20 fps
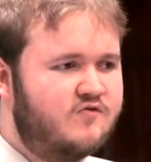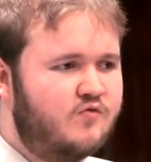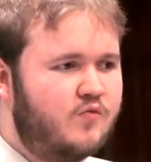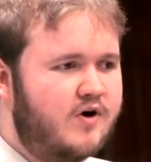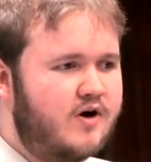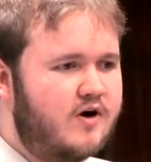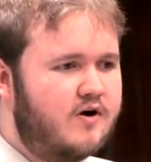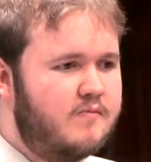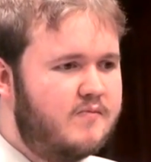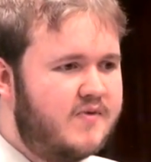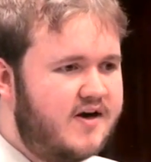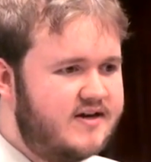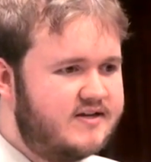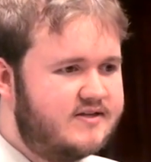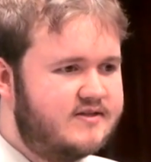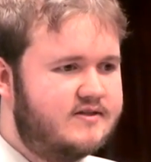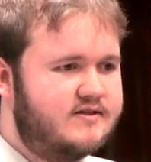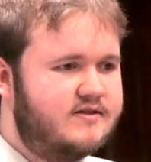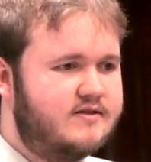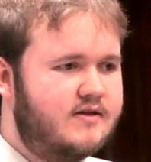of where I'm
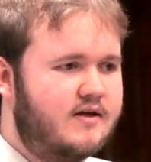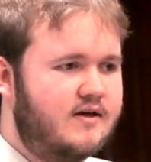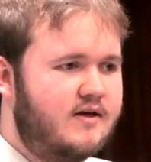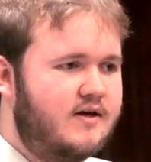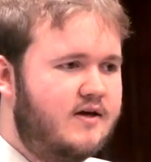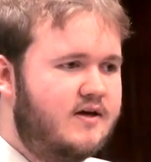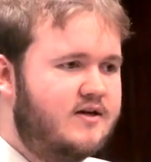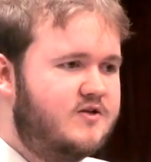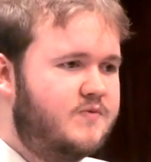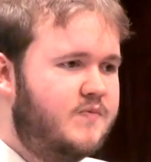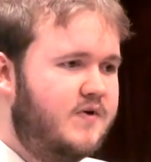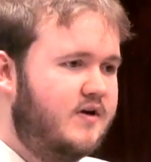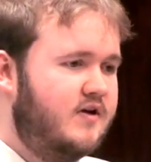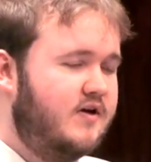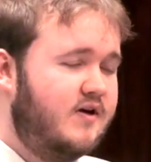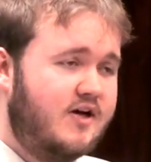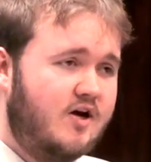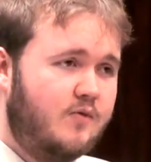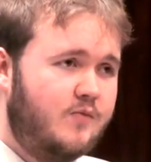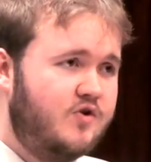based,
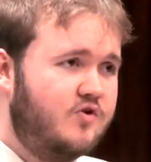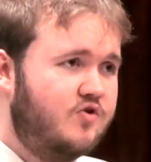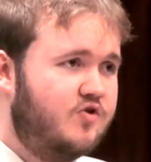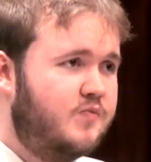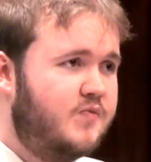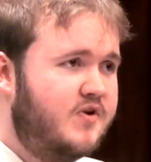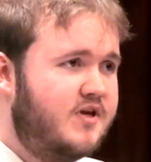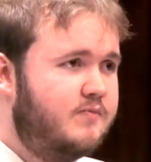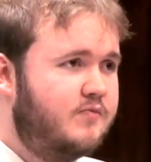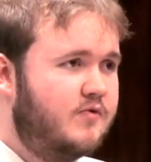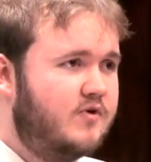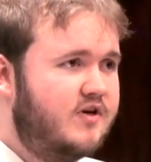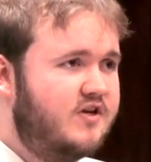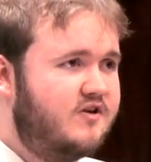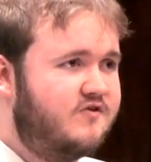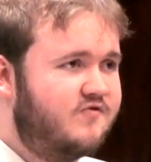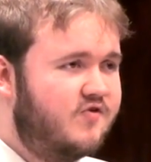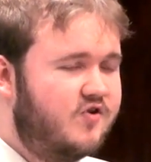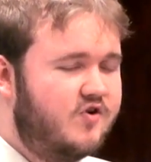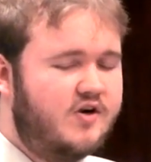depending on how many other people
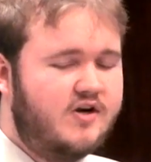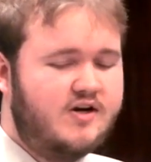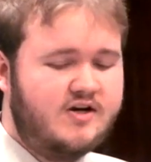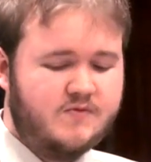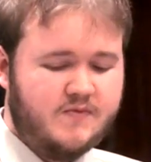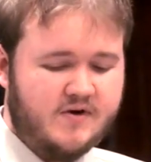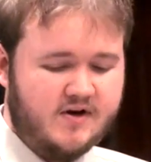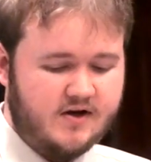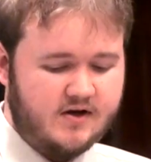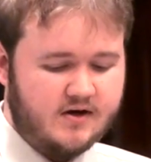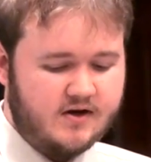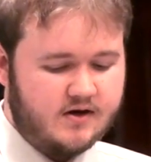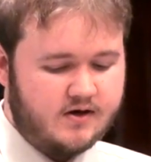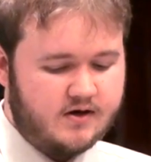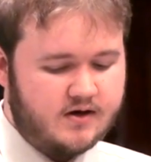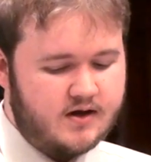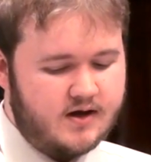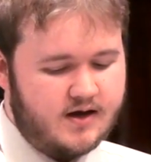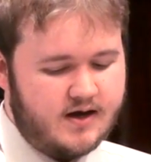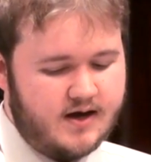need funding, depending on